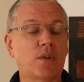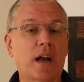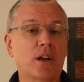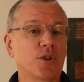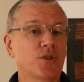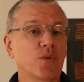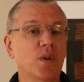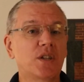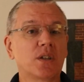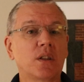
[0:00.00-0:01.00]
I also
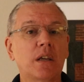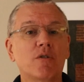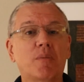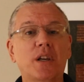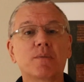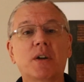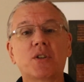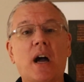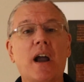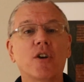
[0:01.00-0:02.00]
recently replaced my
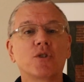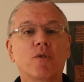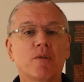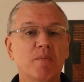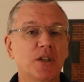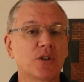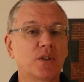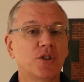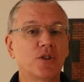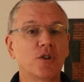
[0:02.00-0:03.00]
tires with
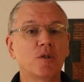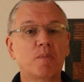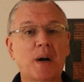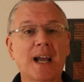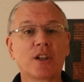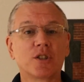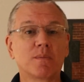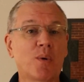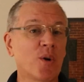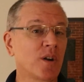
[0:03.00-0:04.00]
Michelin's new Pilot
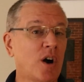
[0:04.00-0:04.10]
Sport